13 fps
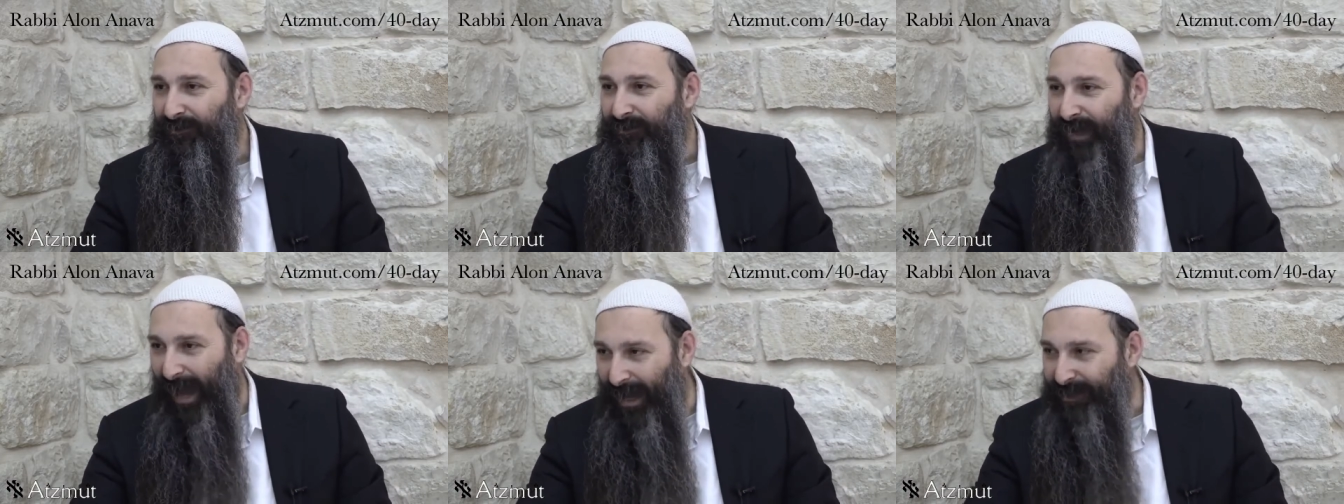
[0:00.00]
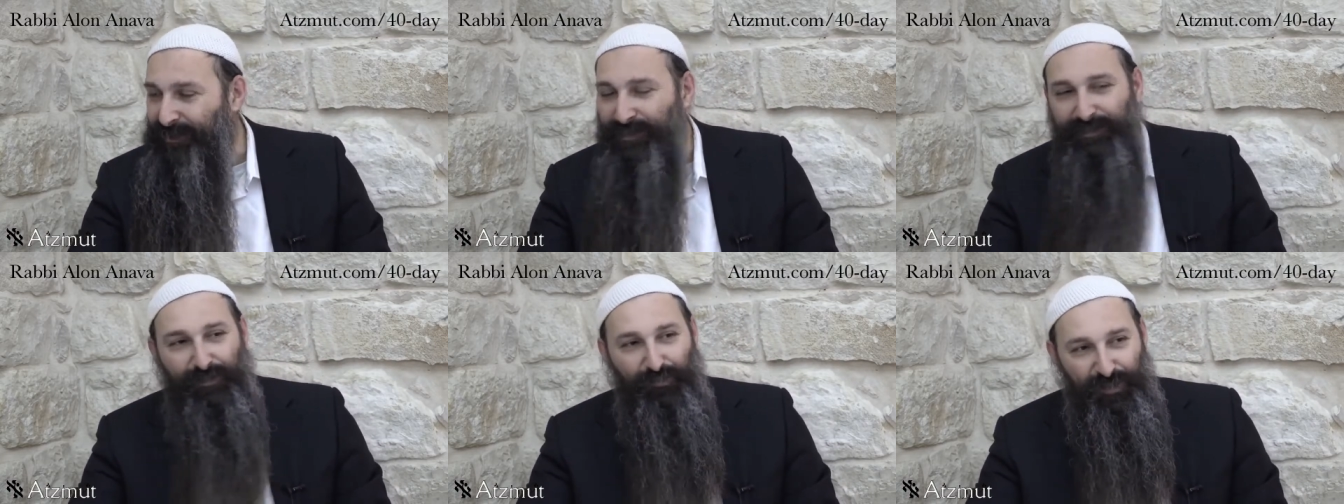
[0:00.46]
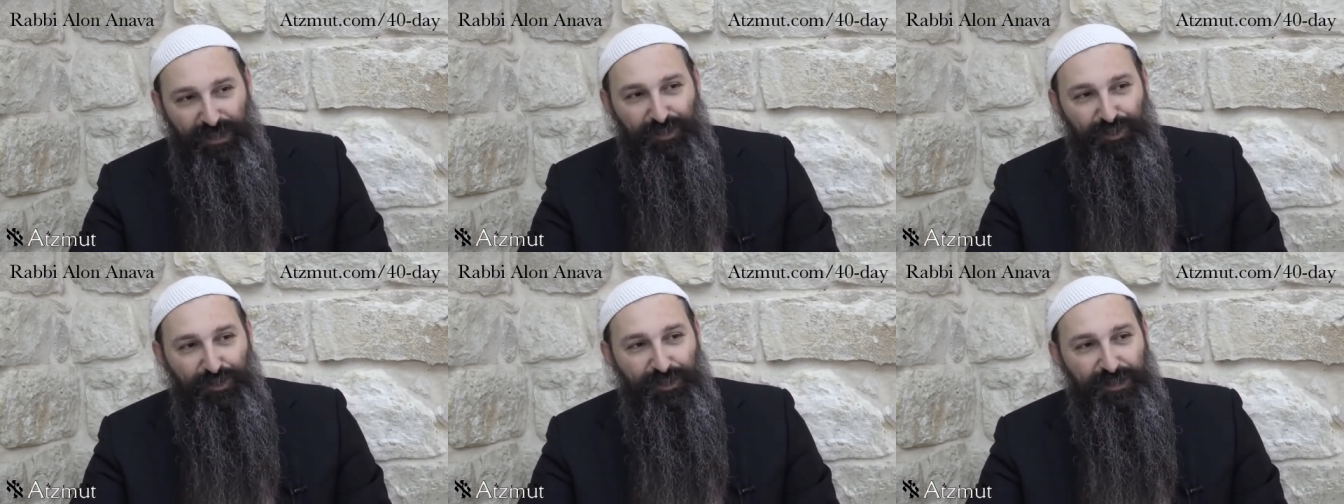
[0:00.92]
That's the
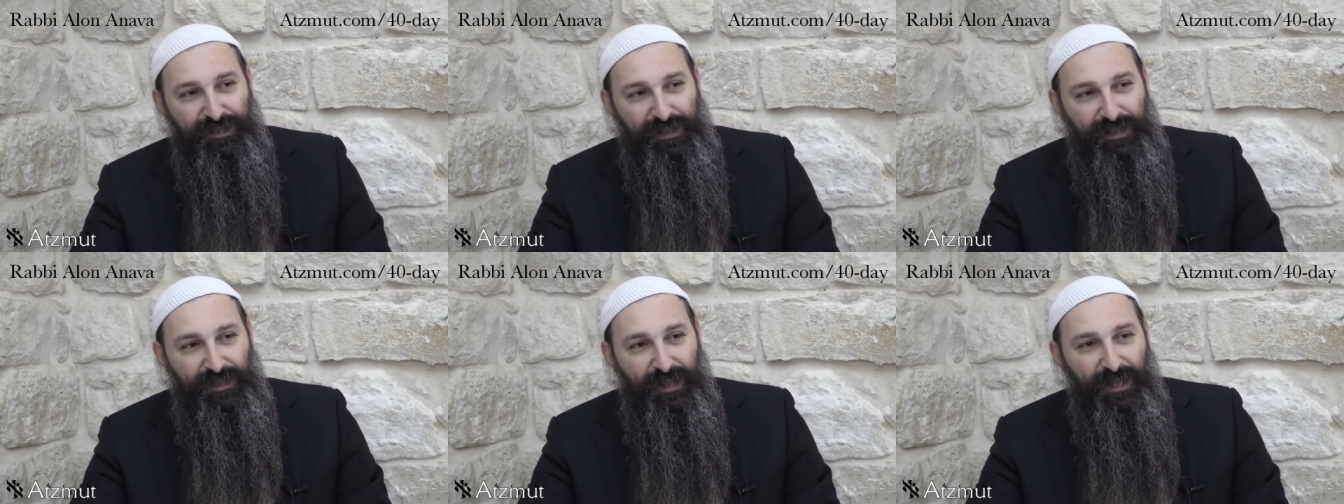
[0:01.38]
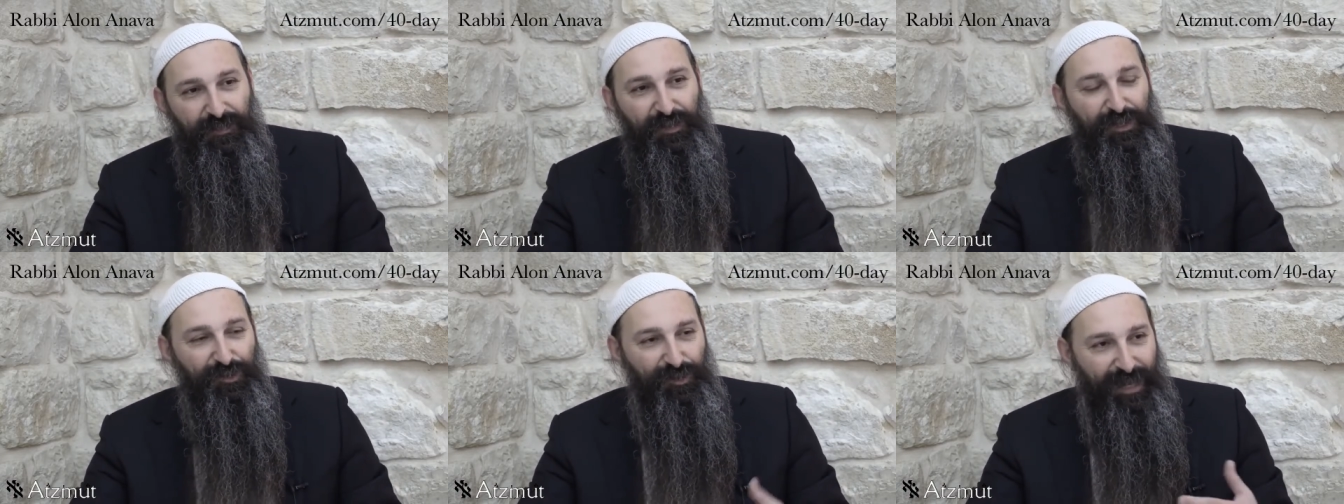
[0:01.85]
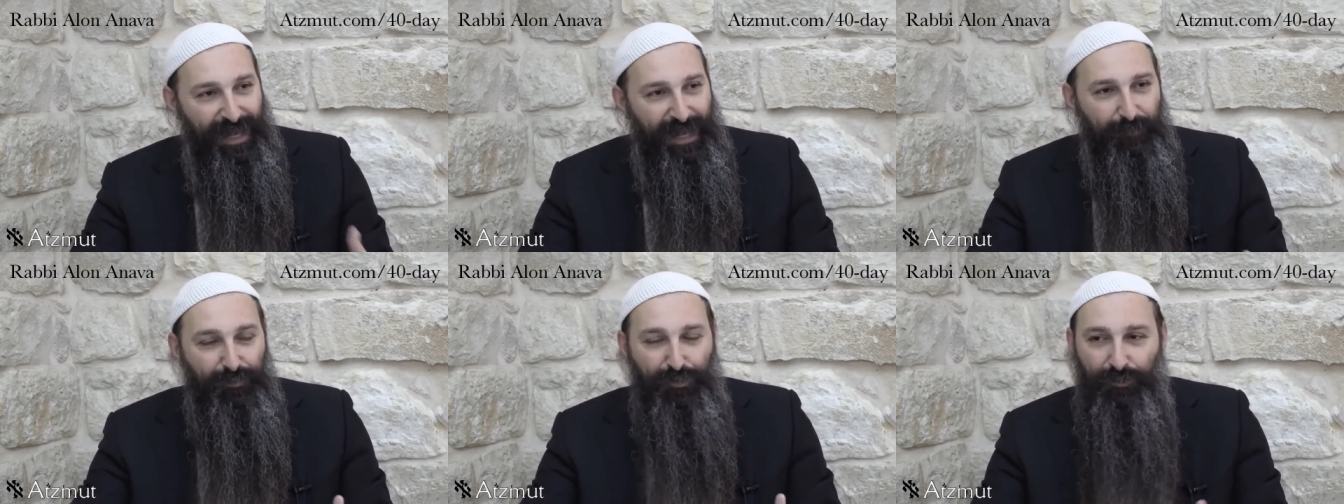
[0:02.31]
real unity, that you're
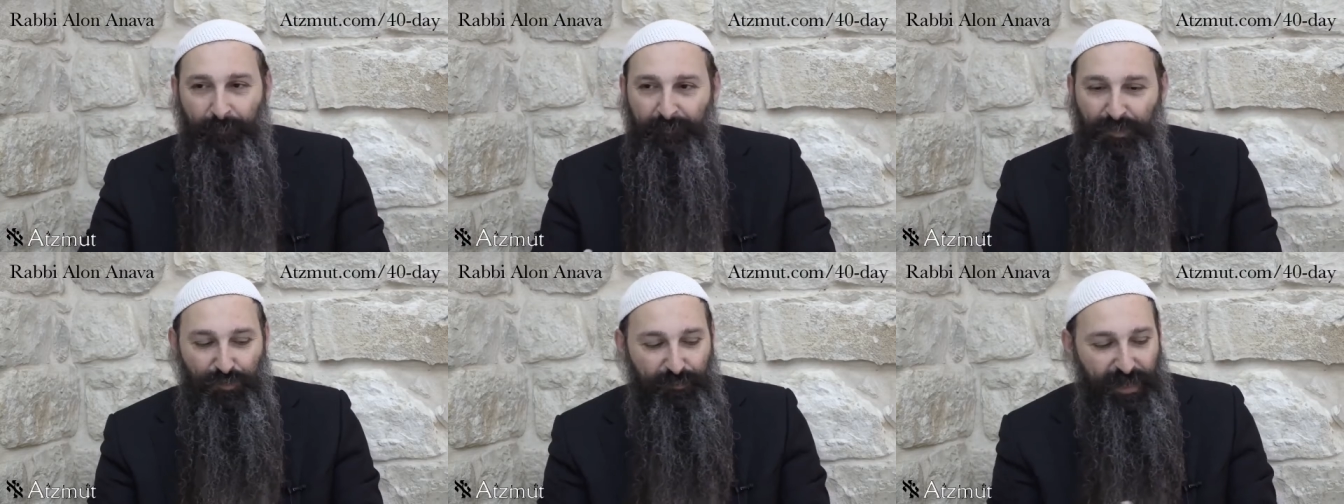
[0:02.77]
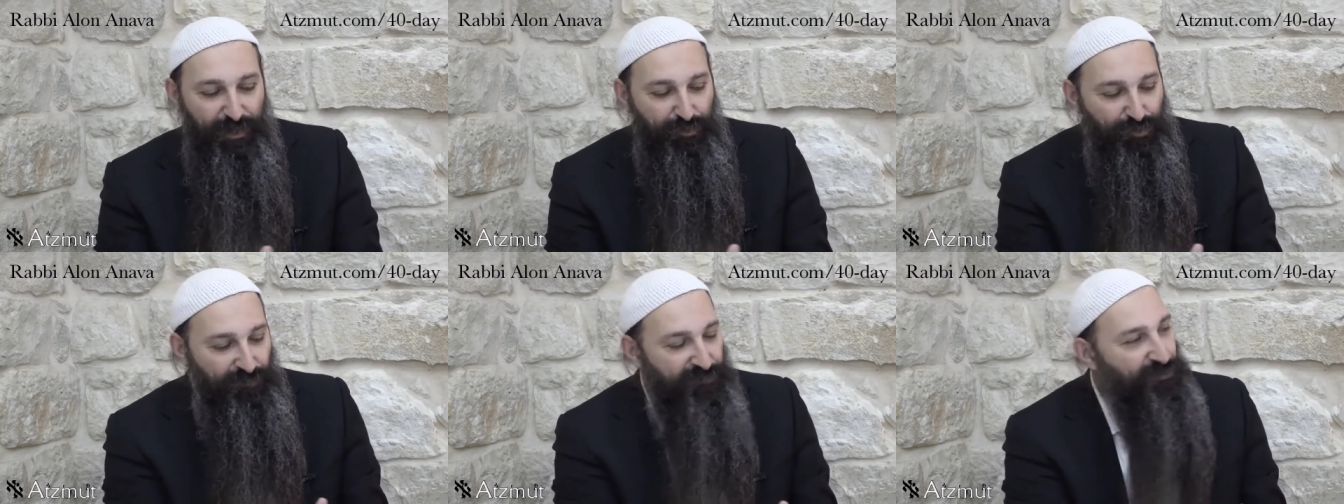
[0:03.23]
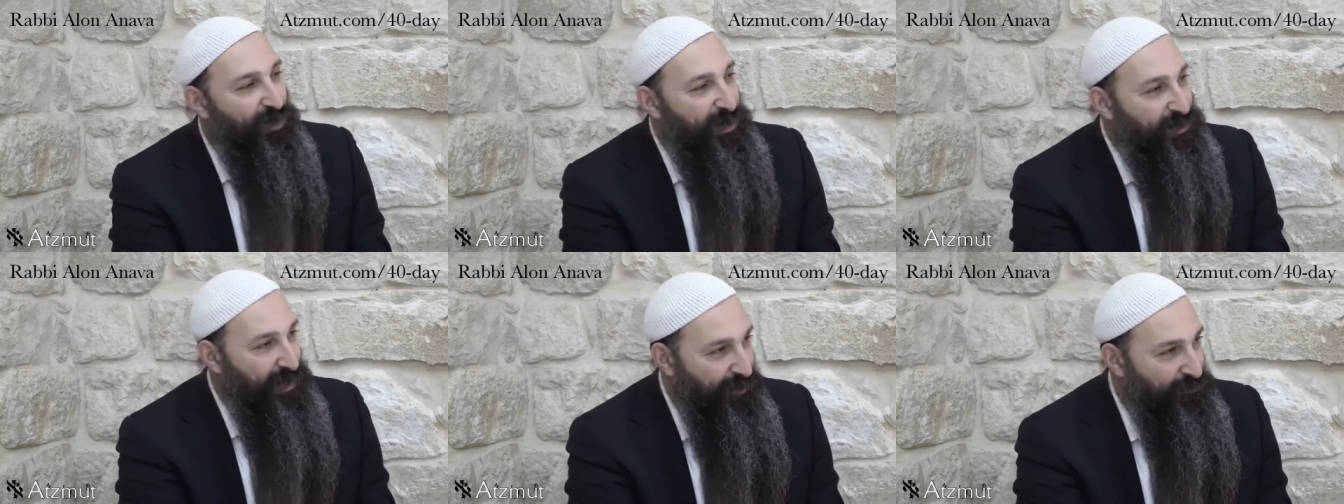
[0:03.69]
able to make room for
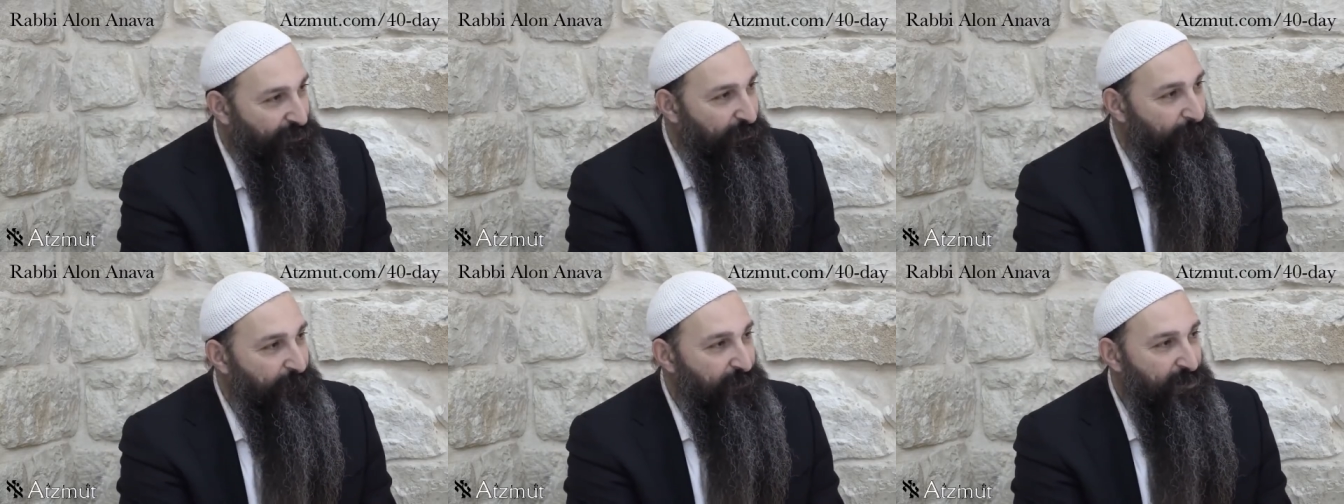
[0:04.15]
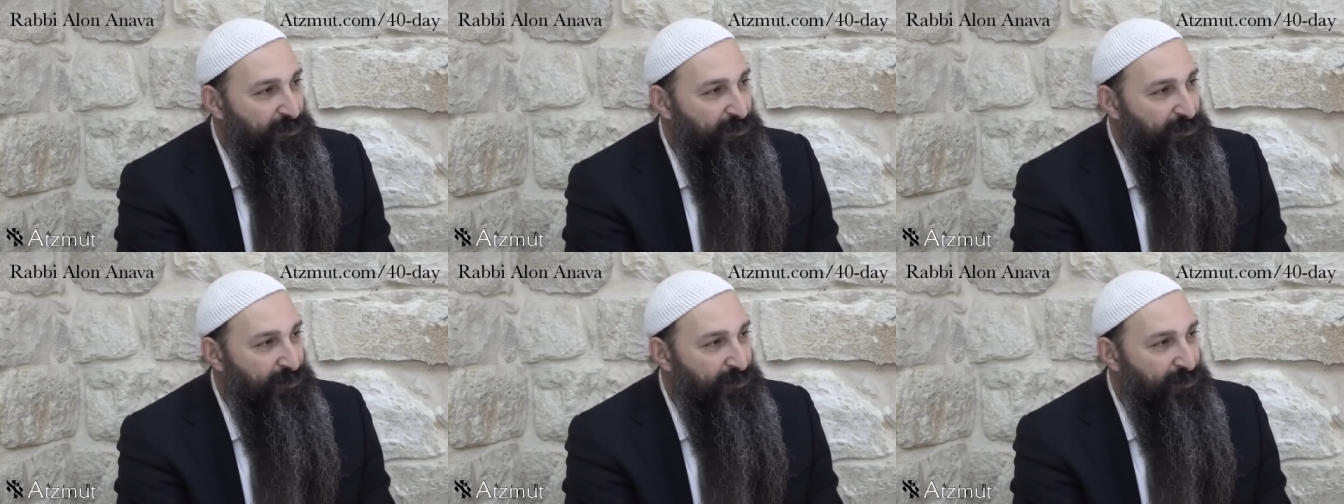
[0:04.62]
another.